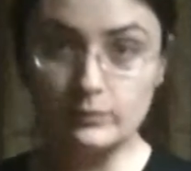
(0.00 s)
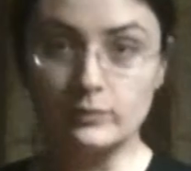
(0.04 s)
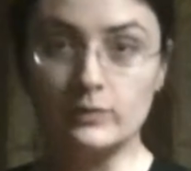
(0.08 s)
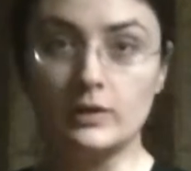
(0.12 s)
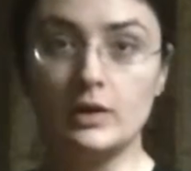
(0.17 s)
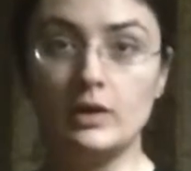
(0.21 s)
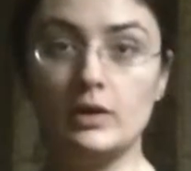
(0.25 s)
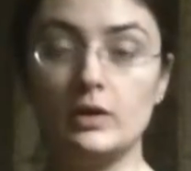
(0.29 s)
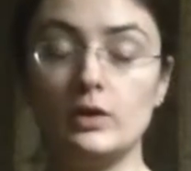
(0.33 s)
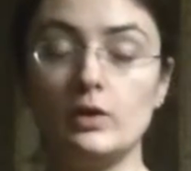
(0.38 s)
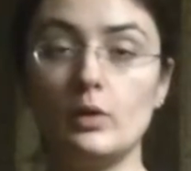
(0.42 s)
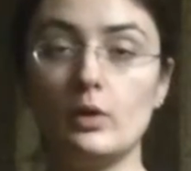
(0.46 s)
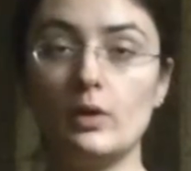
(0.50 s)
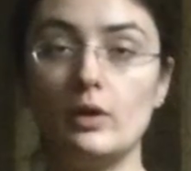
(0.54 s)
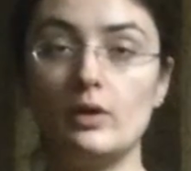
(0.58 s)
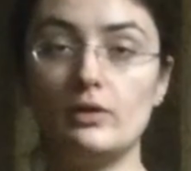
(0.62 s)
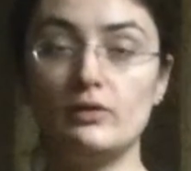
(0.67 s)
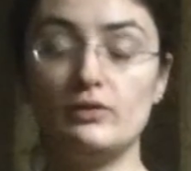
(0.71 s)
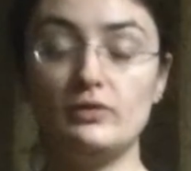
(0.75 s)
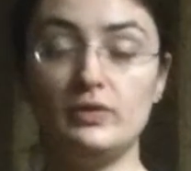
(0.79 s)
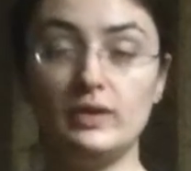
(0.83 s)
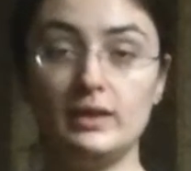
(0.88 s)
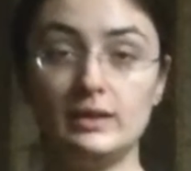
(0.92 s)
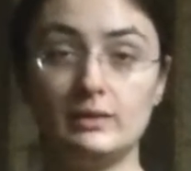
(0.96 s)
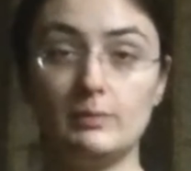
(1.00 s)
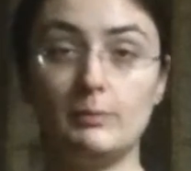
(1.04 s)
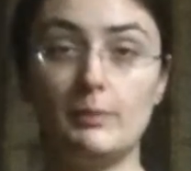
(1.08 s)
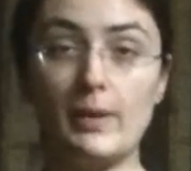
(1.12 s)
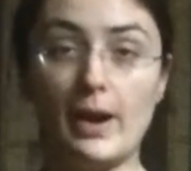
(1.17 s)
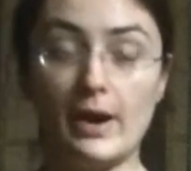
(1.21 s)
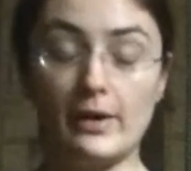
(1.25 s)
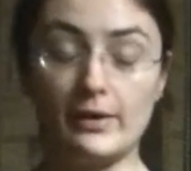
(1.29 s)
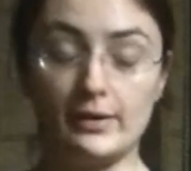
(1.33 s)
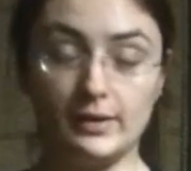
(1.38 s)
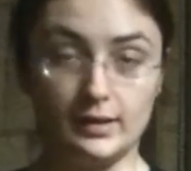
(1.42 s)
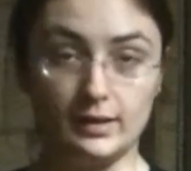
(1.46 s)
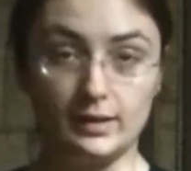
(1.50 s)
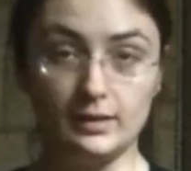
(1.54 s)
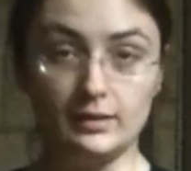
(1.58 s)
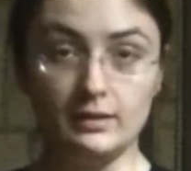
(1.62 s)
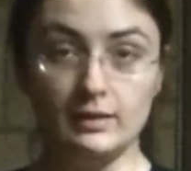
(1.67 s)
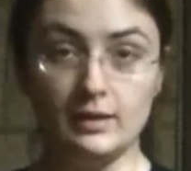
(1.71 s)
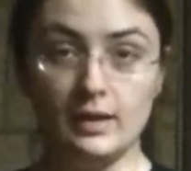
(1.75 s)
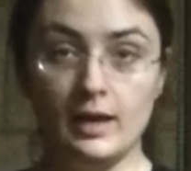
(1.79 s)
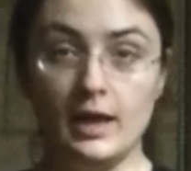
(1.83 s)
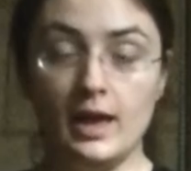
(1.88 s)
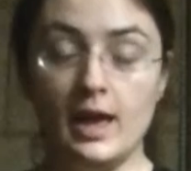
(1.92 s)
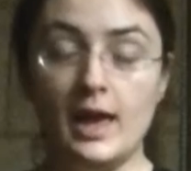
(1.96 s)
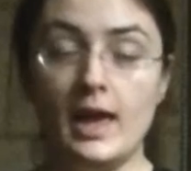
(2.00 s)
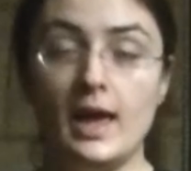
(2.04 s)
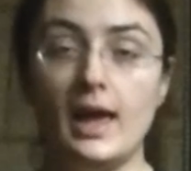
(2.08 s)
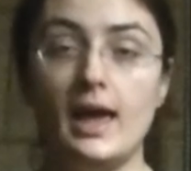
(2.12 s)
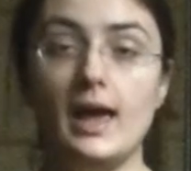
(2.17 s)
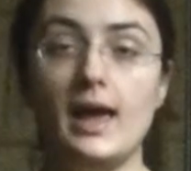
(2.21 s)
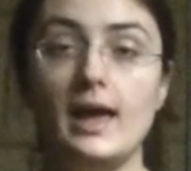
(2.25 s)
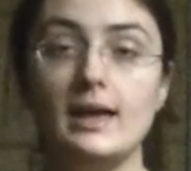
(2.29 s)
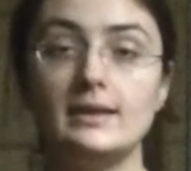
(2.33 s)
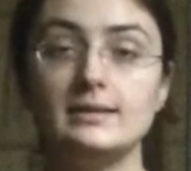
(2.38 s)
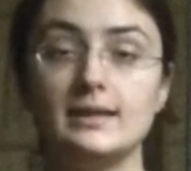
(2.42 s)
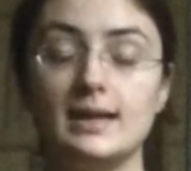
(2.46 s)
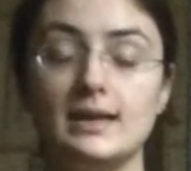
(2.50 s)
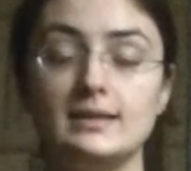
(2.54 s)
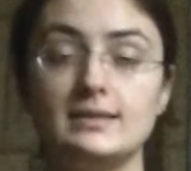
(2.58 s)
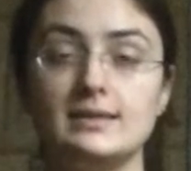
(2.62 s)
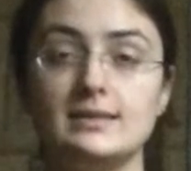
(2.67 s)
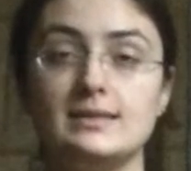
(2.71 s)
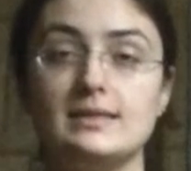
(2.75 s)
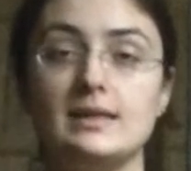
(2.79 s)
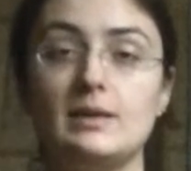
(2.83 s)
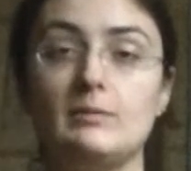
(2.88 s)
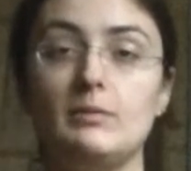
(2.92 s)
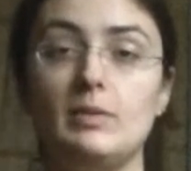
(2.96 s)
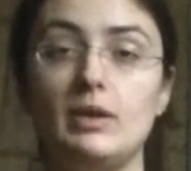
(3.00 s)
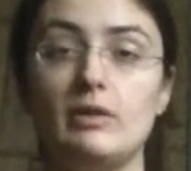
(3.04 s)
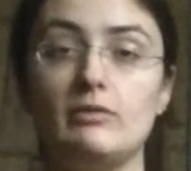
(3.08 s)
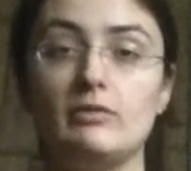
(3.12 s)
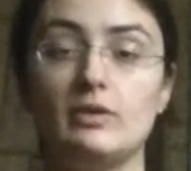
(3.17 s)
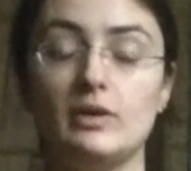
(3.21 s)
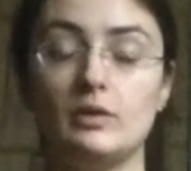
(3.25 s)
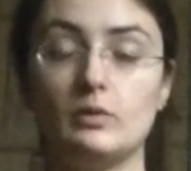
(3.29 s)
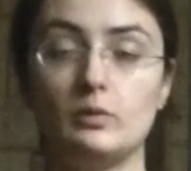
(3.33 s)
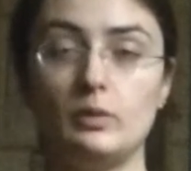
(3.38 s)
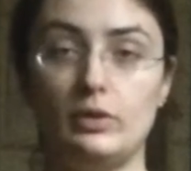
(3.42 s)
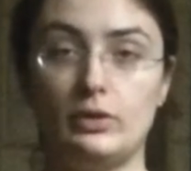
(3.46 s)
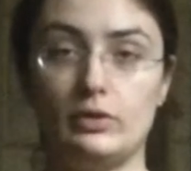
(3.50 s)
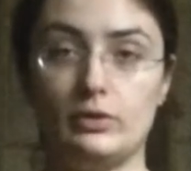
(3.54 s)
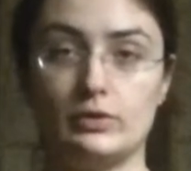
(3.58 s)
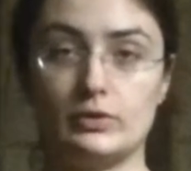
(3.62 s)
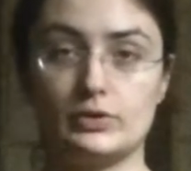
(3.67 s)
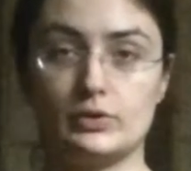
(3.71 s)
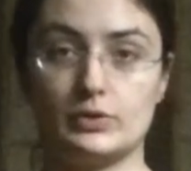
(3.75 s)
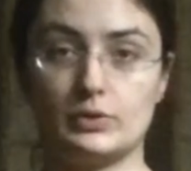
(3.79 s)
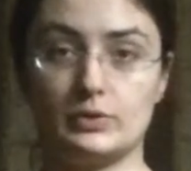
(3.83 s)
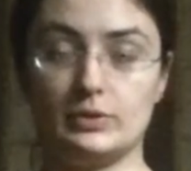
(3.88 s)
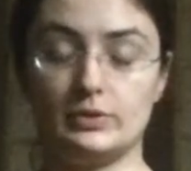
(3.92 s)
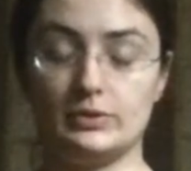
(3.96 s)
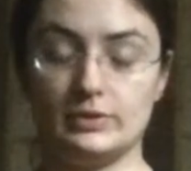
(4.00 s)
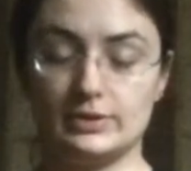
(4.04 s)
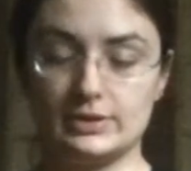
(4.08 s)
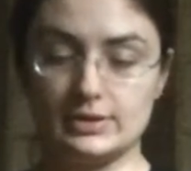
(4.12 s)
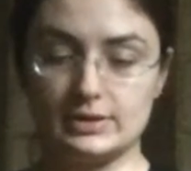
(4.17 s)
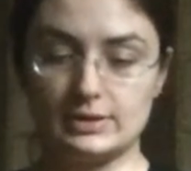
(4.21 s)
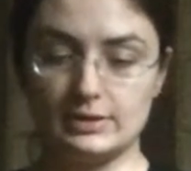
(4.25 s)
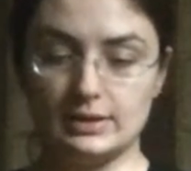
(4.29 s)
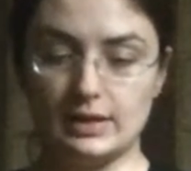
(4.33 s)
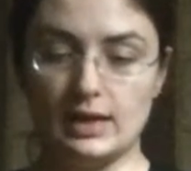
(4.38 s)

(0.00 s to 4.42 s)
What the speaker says: your feet parallel and at the same level with your shoulders.